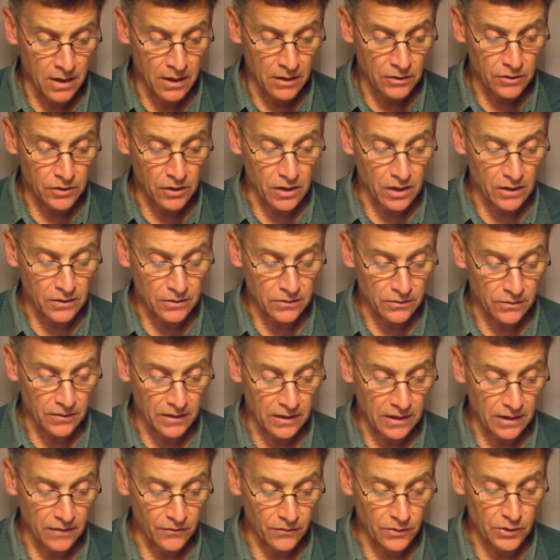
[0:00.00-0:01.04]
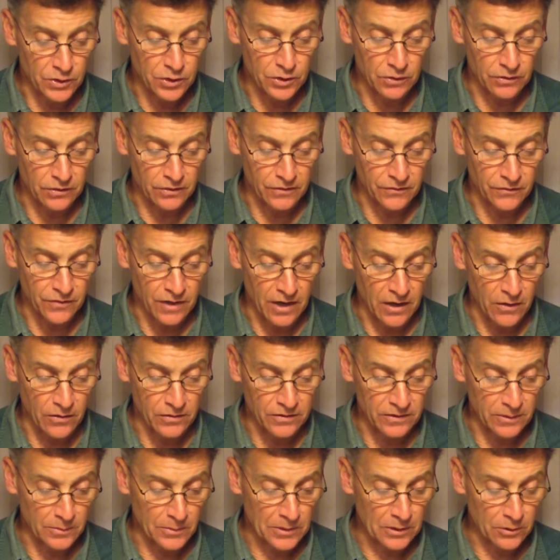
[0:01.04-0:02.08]
talk to the official as far as
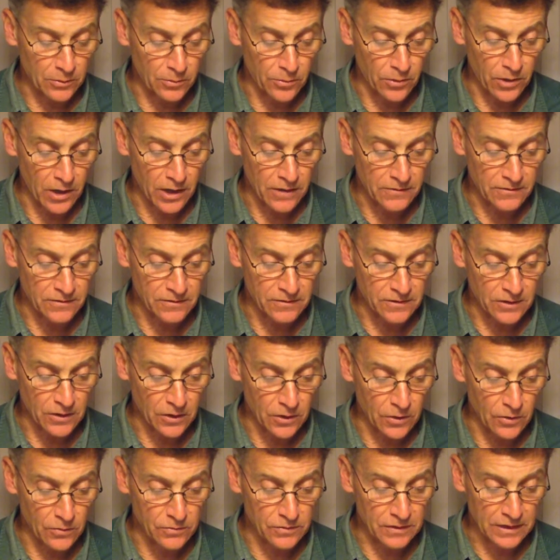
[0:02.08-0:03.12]
the appeal process goes,